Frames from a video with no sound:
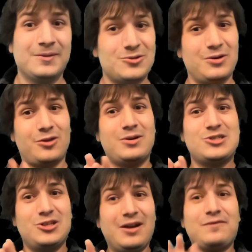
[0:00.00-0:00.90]
So in other words,
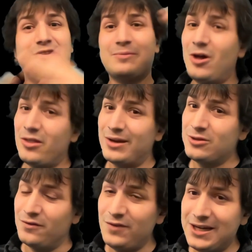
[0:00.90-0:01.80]
you don't have to sum all the way to
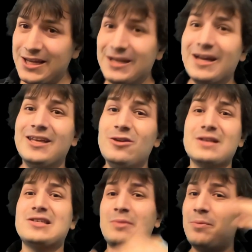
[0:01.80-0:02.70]
infinity, you can
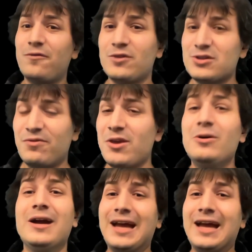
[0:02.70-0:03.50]
sum up the first few,